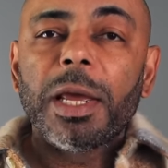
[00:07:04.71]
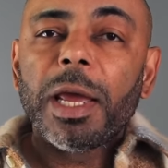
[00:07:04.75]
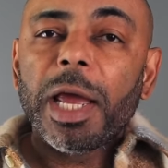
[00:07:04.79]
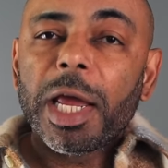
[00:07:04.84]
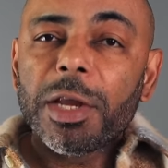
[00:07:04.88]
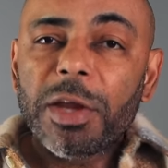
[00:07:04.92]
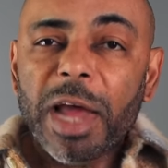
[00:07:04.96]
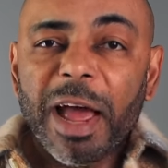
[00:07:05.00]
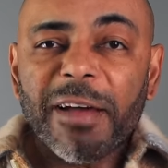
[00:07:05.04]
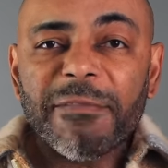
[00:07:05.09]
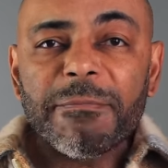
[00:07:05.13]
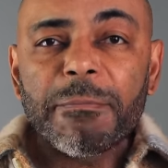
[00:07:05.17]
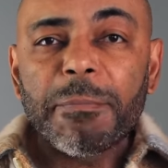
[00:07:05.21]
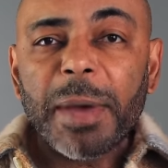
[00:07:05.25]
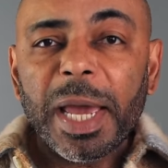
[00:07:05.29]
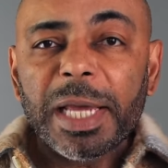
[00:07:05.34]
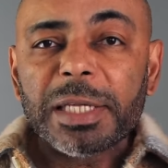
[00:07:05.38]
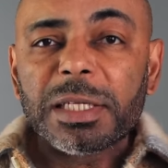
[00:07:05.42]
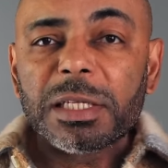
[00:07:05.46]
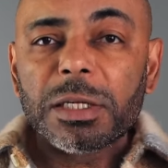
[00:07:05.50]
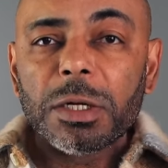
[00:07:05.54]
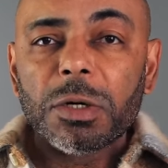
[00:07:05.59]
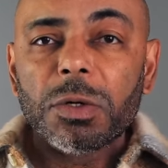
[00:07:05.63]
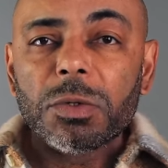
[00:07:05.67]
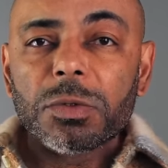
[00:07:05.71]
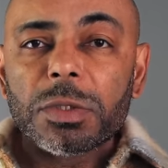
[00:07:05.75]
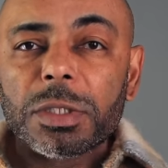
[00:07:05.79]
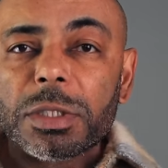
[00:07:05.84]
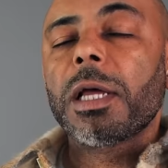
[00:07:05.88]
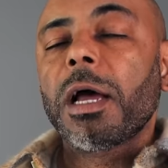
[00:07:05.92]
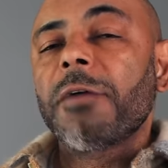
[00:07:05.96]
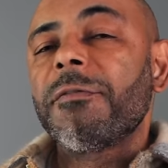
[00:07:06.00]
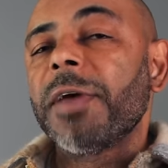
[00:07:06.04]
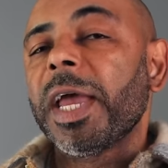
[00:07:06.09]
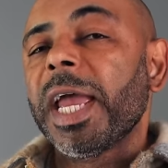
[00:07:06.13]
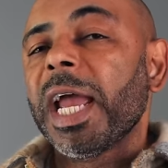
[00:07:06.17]
and you have base notes
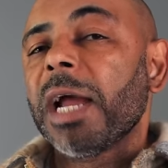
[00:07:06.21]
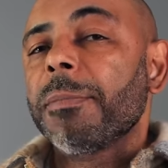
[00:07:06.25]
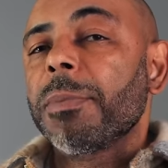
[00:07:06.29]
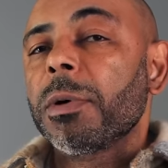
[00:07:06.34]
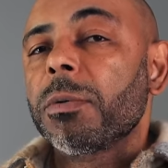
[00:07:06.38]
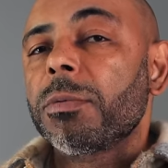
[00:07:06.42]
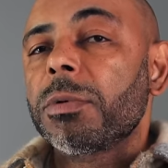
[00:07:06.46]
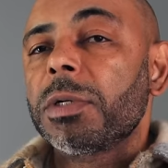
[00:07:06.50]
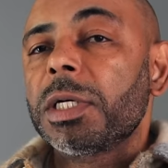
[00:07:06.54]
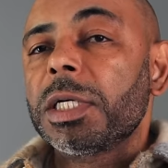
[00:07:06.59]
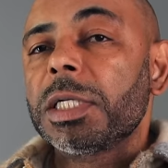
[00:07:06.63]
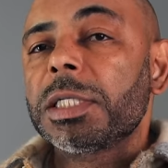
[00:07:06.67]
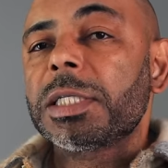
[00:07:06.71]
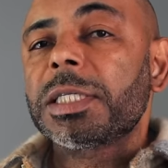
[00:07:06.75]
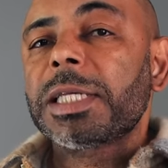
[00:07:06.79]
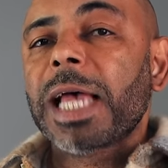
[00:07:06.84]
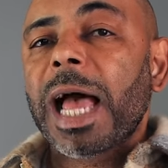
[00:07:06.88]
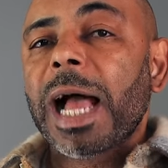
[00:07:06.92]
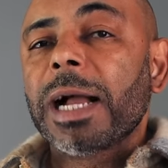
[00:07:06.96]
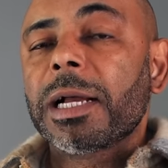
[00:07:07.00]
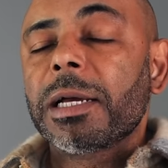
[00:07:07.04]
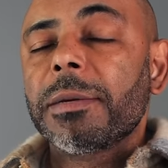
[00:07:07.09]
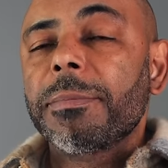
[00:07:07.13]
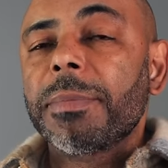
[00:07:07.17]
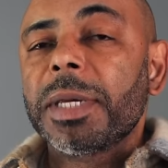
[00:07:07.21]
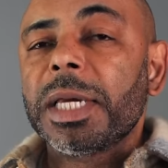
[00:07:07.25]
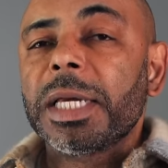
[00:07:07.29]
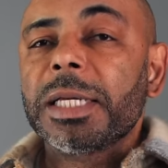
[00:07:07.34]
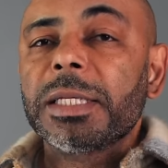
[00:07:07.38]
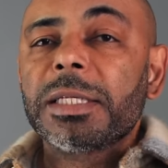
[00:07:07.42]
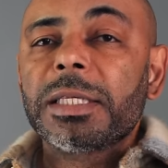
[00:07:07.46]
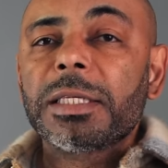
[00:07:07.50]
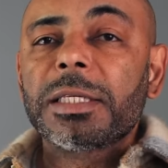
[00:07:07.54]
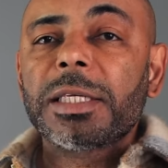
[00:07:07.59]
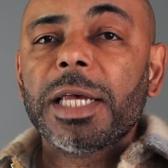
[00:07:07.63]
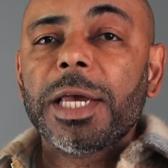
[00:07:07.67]
of amberwood, tonka
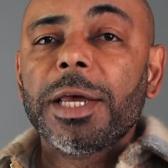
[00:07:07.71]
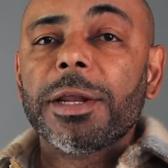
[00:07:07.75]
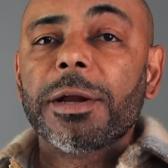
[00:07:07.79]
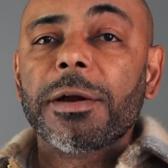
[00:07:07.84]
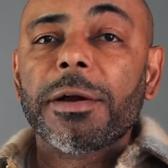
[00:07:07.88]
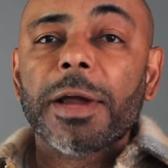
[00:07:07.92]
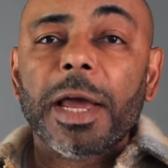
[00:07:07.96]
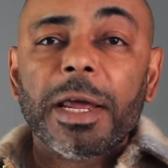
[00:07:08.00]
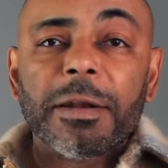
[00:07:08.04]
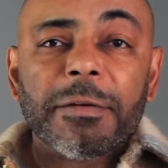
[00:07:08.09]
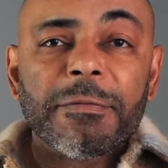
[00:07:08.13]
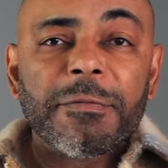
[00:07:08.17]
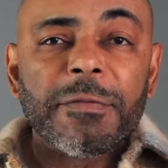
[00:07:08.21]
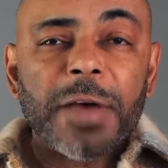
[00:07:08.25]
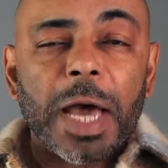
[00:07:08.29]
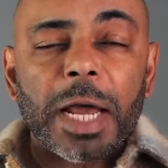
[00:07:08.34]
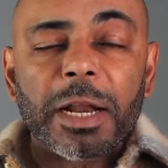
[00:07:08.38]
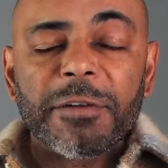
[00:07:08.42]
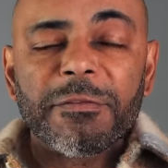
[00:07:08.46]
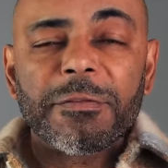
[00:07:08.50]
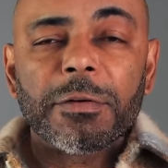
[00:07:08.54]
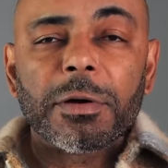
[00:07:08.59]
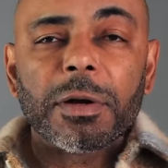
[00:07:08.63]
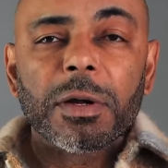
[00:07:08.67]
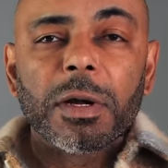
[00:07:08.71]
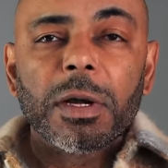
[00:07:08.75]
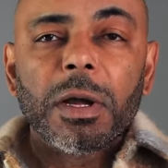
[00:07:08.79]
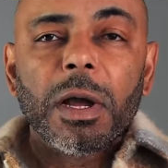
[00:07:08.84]
bean, cedar, and vetiver,